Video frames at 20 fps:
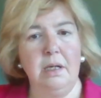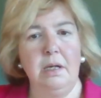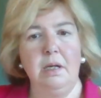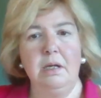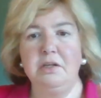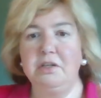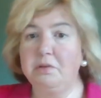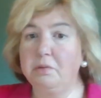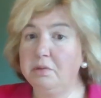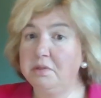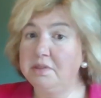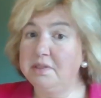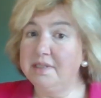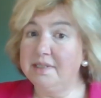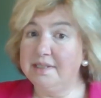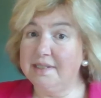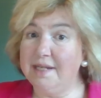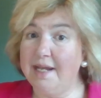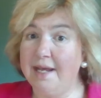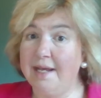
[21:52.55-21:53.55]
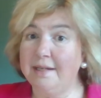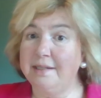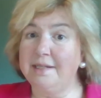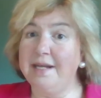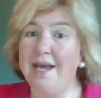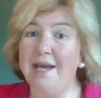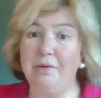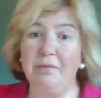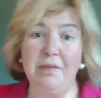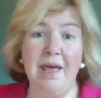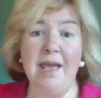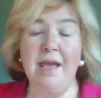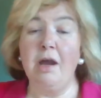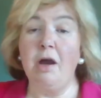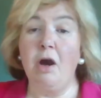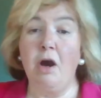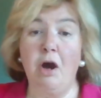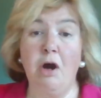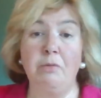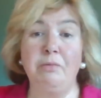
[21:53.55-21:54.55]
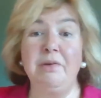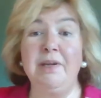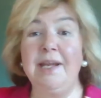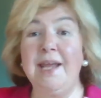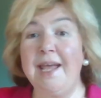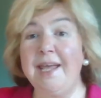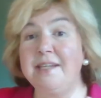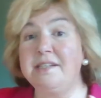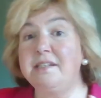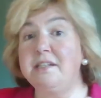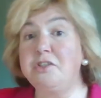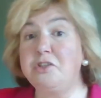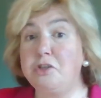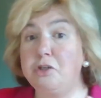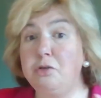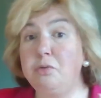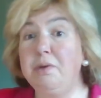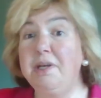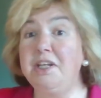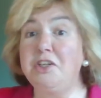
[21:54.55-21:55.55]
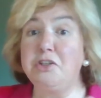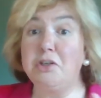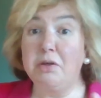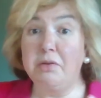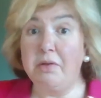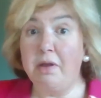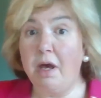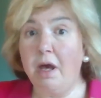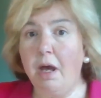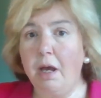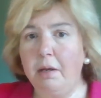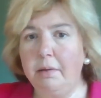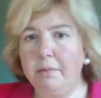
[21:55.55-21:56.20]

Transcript: to understand how they are related to each other